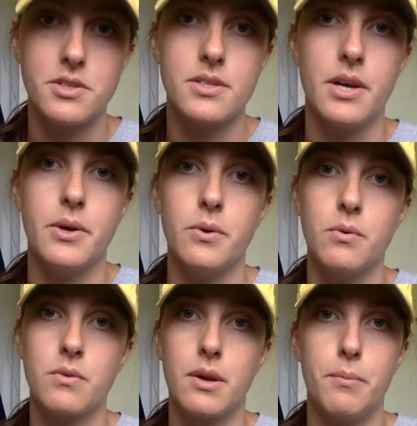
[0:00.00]

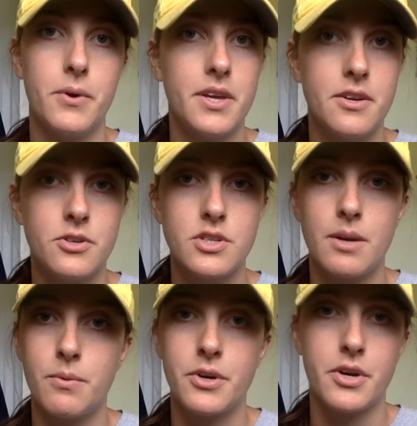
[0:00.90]
So completely
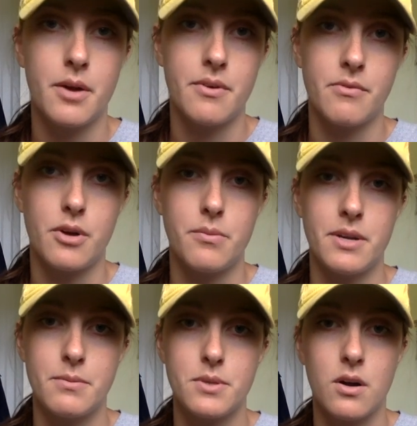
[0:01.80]
understand where you're coming from, and
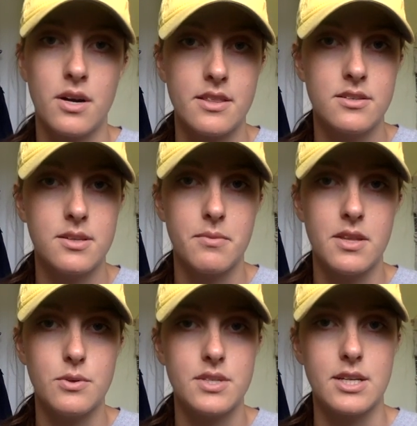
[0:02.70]
I'm sorry some of
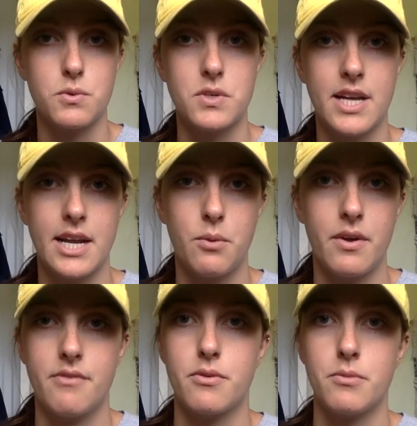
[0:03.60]
those things were taken
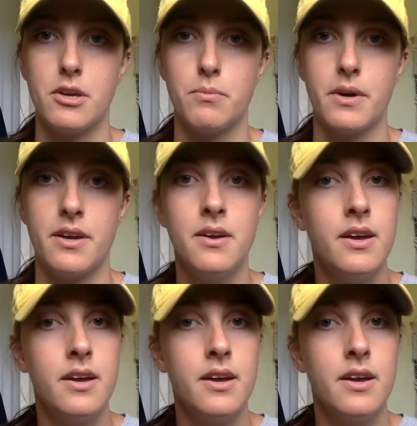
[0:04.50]
away from you, but